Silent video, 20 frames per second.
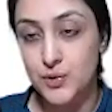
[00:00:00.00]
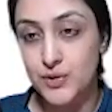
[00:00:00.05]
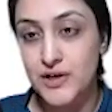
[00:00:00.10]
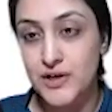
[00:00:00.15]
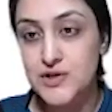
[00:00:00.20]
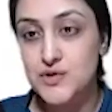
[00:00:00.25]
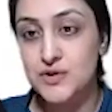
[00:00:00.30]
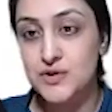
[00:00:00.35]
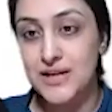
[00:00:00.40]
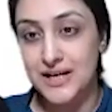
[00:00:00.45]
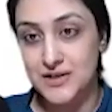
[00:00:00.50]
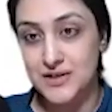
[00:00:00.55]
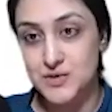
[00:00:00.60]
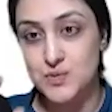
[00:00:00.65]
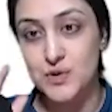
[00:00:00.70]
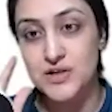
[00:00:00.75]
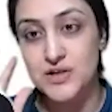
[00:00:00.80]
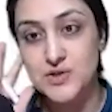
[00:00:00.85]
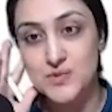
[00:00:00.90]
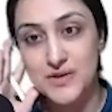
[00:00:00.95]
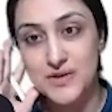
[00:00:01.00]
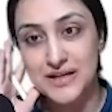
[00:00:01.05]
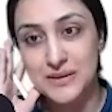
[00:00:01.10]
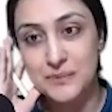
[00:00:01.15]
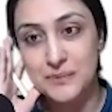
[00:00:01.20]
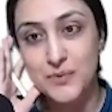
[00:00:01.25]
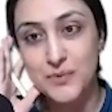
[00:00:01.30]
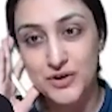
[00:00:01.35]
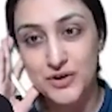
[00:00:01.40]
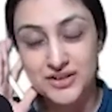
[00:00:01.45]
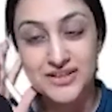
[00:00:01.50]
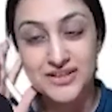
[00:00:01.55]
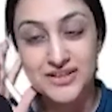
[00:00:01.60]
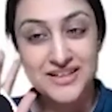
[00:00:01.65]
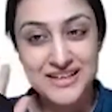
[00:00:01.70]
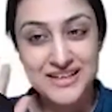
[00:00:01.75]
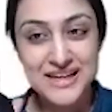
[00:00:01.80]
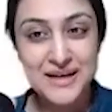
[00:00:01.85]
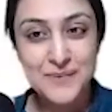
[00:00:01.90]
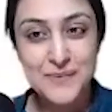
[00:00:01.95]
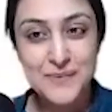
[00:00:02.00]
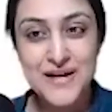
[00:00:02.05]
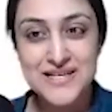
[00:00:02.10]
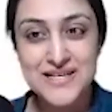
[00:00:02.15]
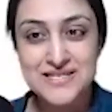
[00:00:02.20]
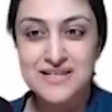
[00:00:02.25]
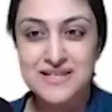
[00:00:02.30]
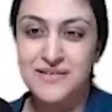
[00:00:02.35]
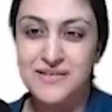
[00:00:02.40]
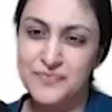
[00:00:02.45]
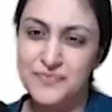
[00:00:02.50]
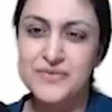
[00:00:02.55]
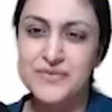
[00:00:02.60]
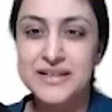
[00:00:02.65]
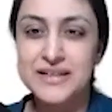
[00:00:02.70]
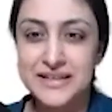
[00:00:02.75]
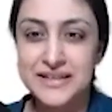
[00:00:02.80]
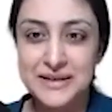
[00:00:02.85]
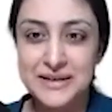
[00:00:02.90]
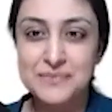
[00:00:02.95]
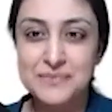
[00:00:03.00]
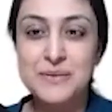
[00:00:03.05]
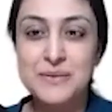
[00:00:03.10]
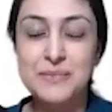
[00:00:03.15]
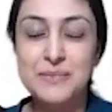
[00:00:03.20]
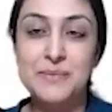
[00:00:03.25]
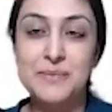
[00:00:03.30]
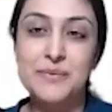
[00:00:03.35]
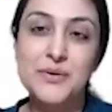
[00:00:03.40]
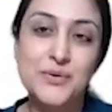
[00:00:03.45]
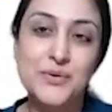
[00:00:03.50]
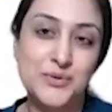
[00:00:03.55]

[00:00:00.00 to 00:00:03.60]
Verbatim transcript: Okay, so that is what is very important. It came as DNB paper.